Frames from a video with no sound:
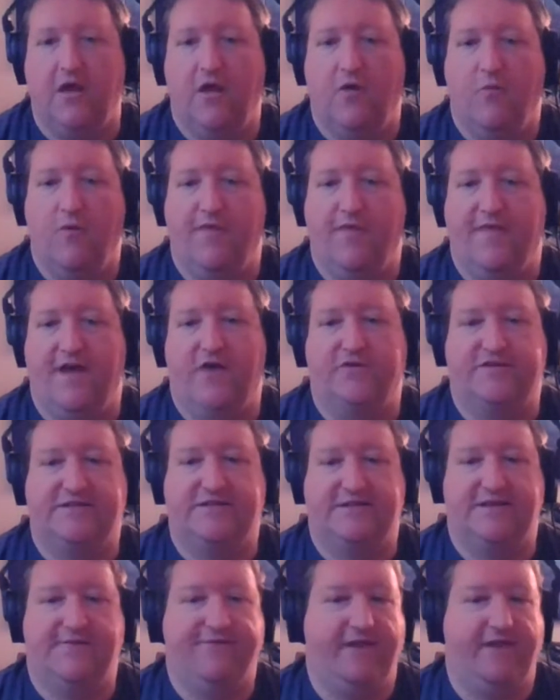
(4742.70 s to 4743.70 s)
without
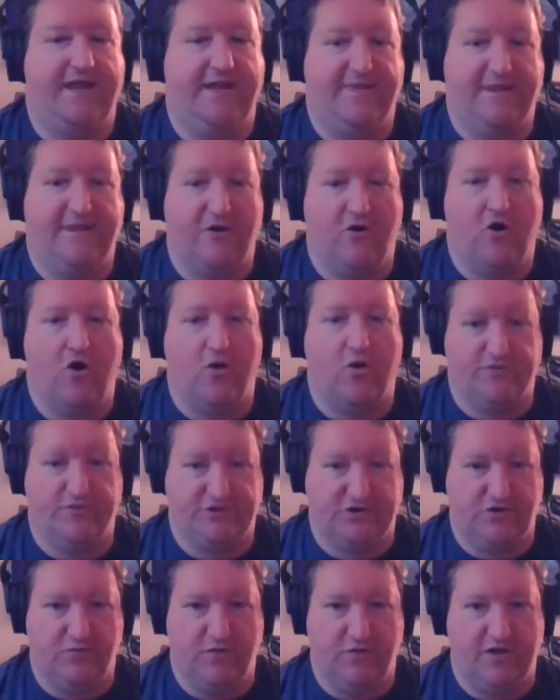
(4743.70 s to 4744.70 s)
stiffening their
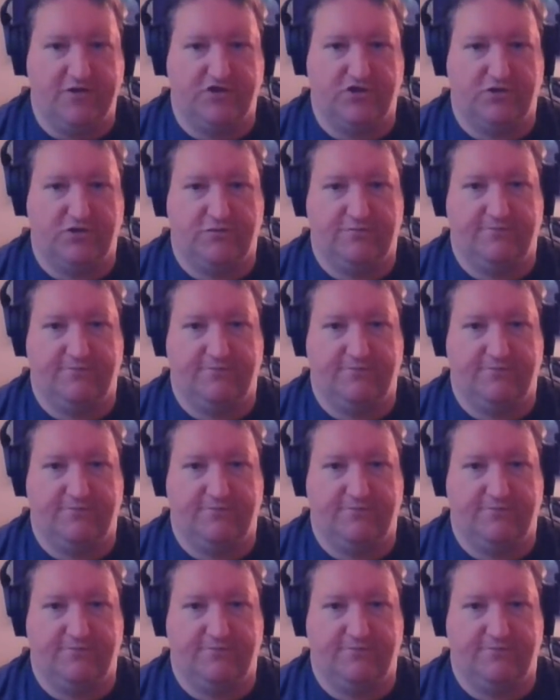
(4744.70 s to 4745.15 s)
arms too much?